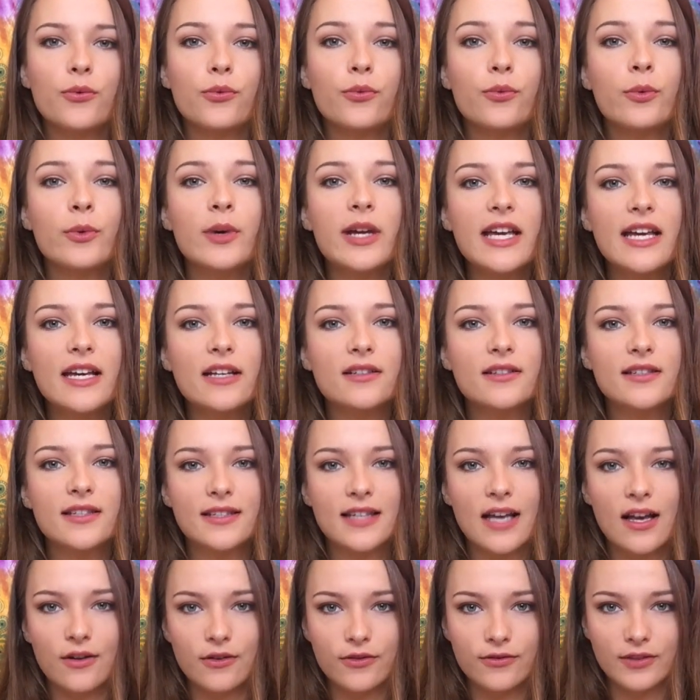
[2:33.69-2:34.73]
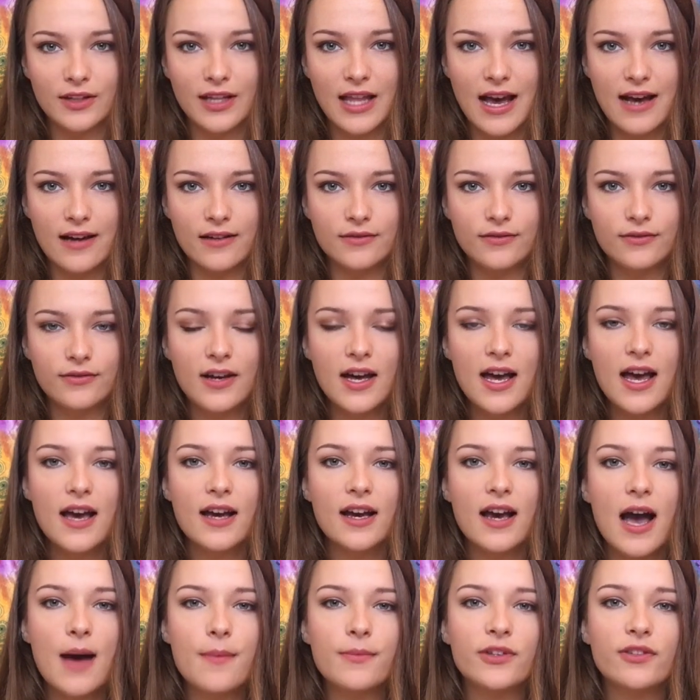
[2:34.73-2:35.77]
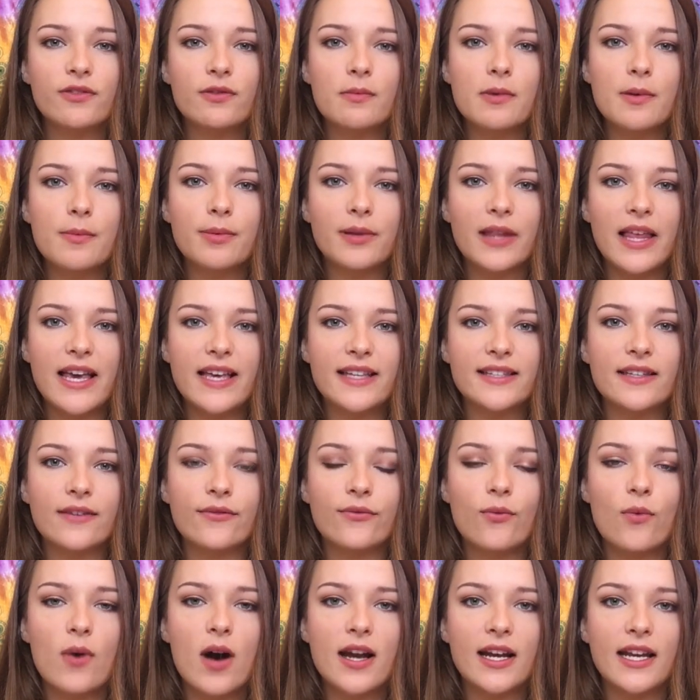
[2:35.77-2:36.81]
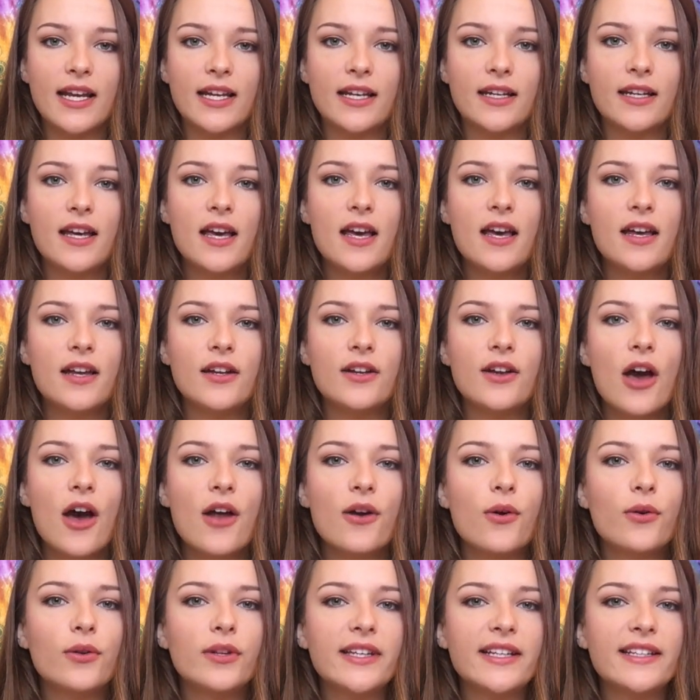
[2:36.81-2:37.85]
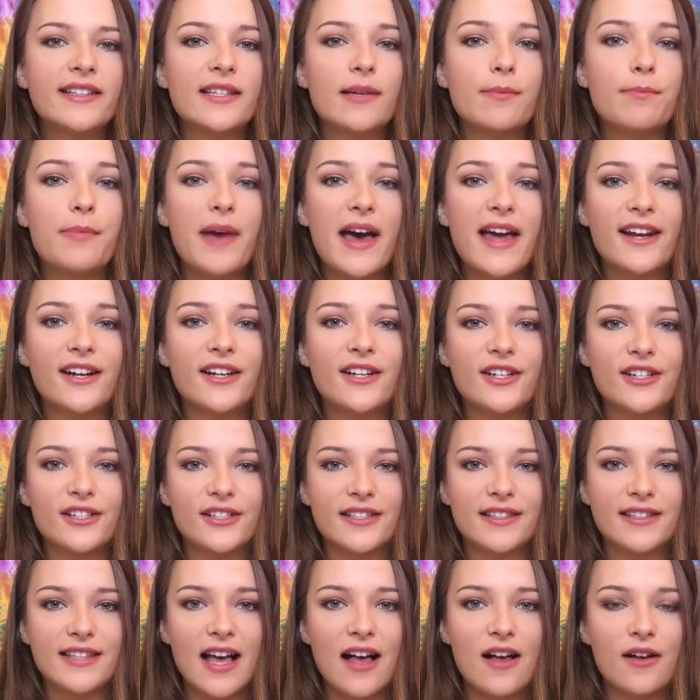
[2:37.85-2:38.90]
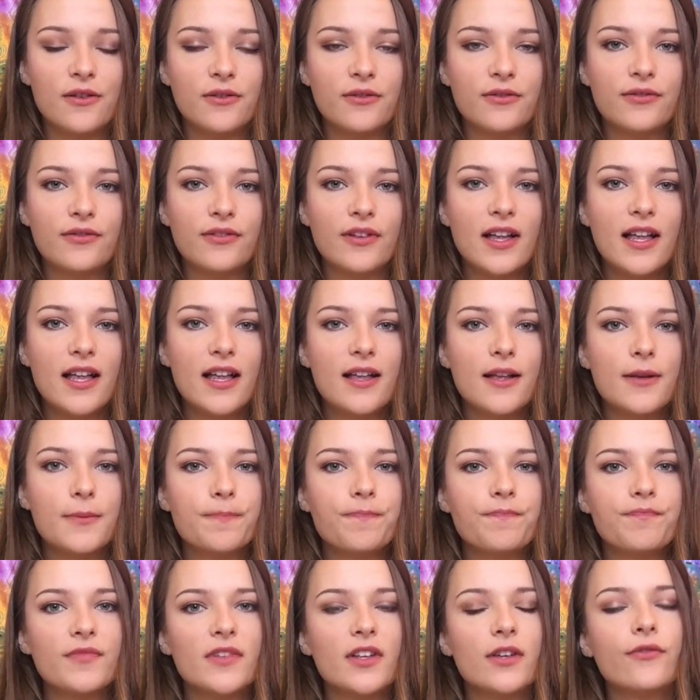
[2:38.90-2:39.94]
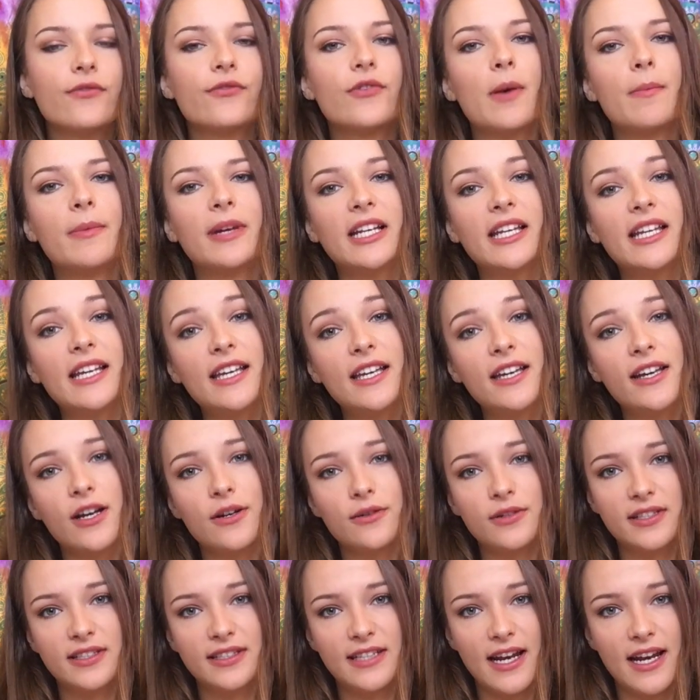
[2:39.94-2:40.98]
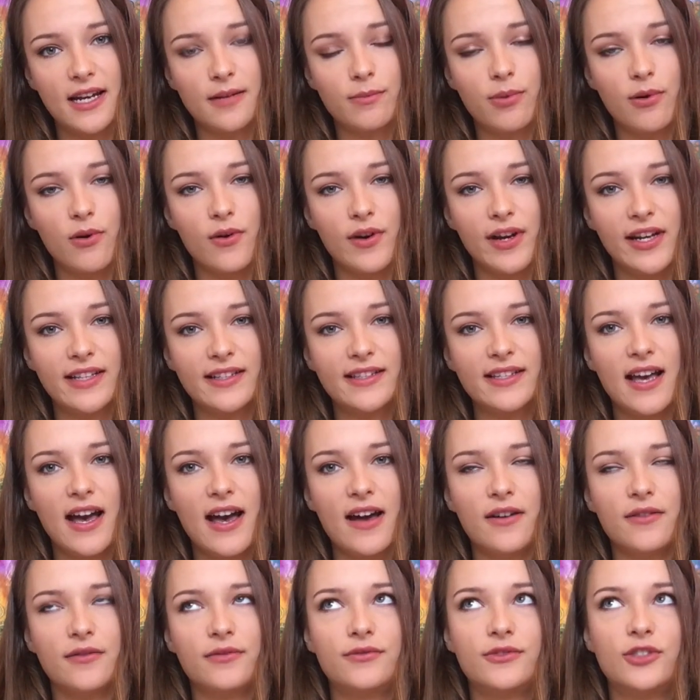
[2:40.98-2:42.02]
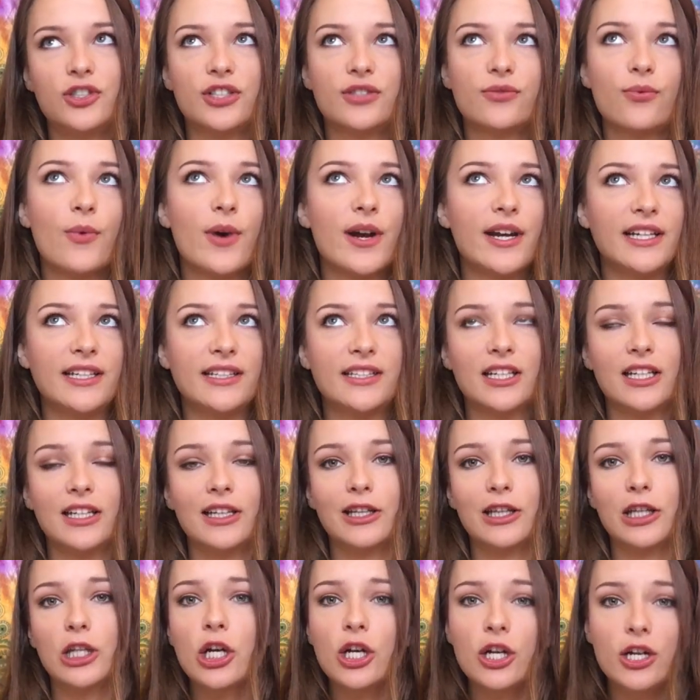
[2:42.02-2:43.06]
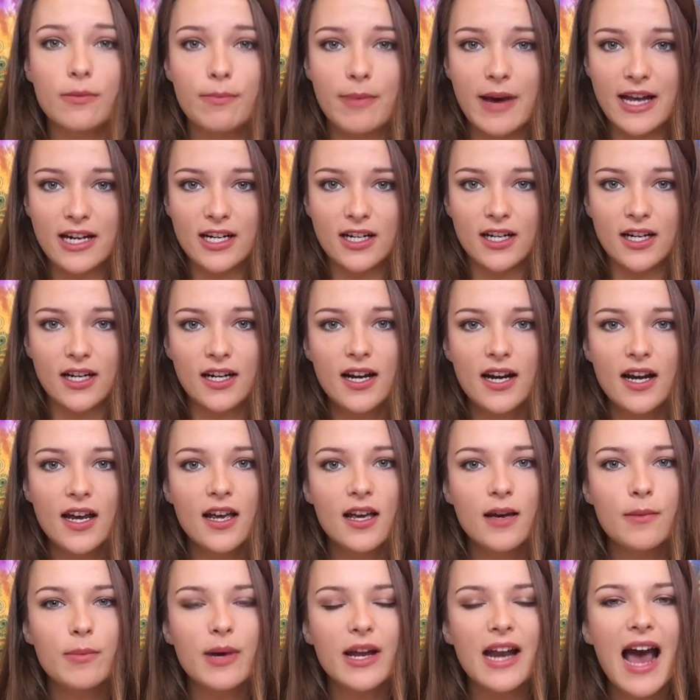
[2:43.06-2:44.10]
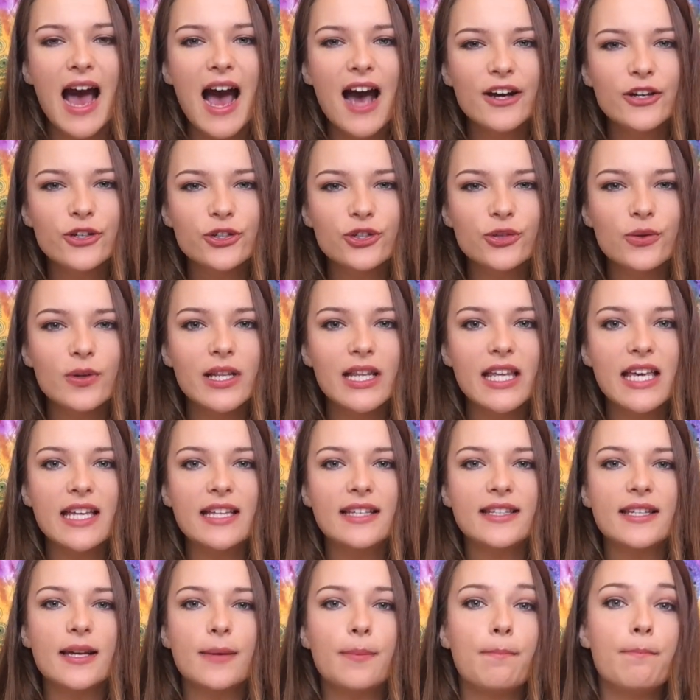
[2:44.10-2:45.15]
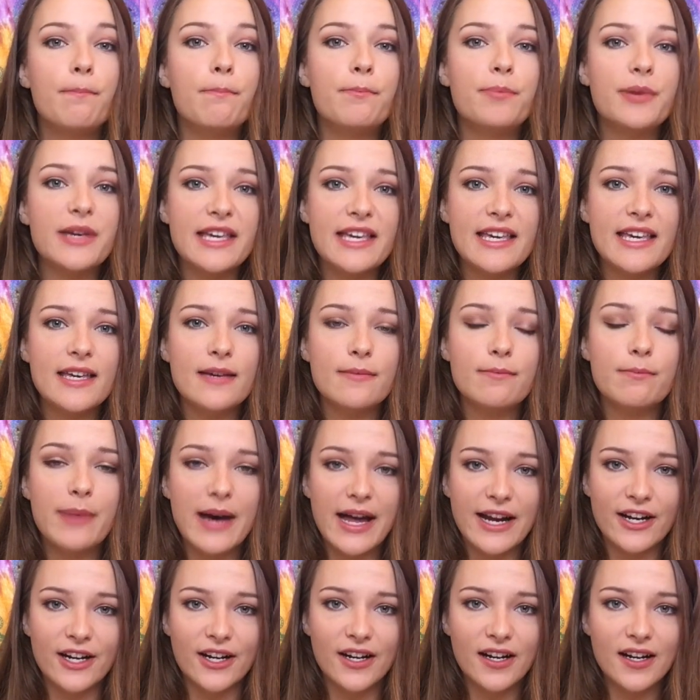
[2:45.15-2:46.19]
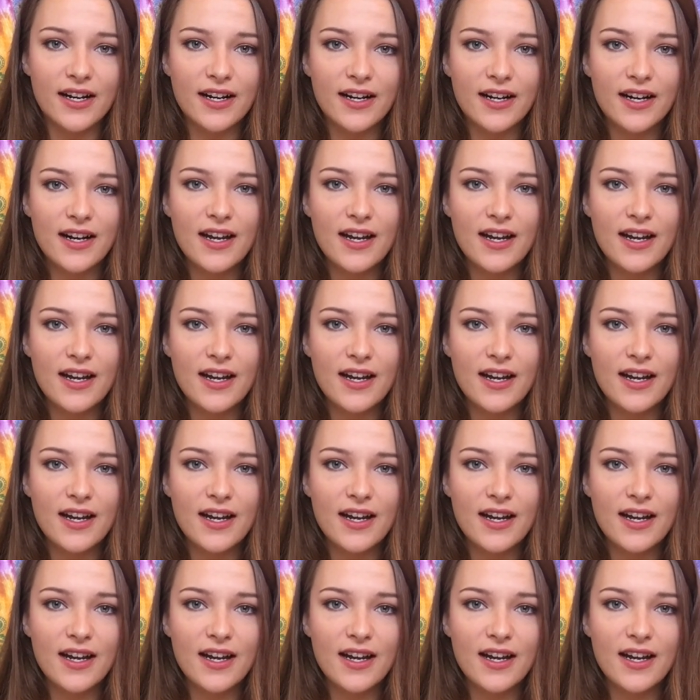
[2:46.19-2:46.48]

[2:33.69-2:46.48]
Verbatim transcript: real self-love, comes from a place of wanting not only to better yourself from an ego standpoint of just wanting to look better, but actually to be better.